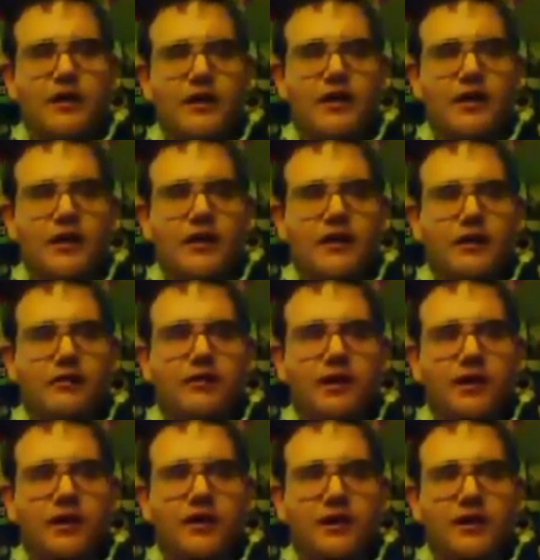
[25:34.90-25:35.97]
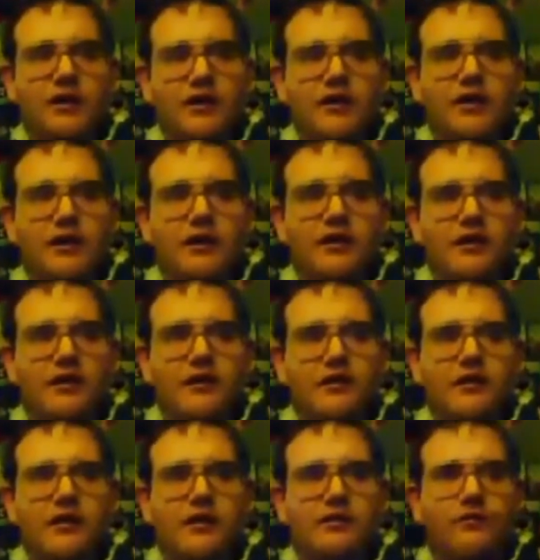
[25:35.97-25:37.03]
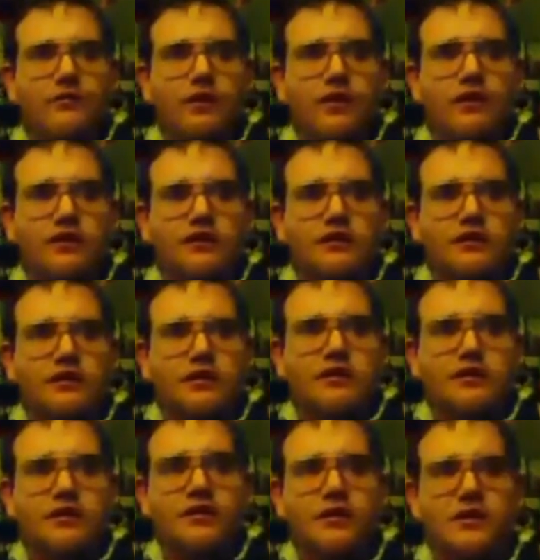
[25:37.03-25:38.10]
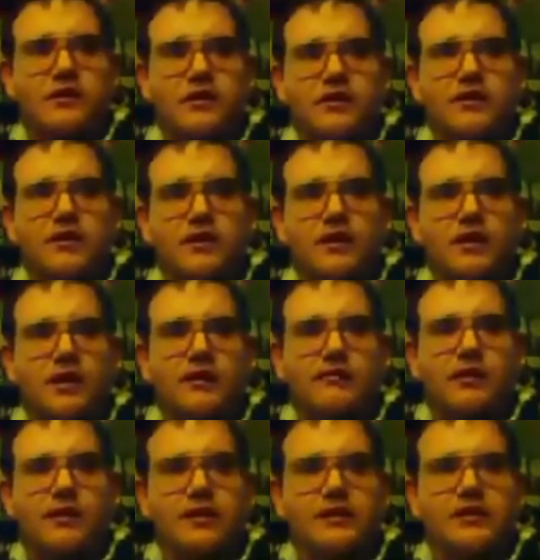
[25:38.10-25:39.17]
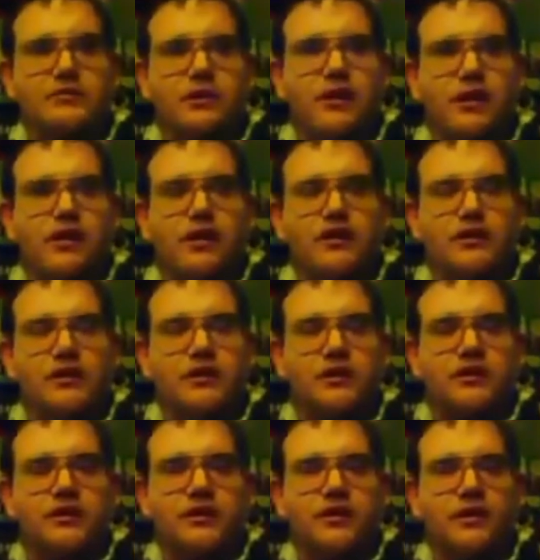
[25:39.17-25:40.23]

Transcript: nice. And all my girlfriends and my sweetheart.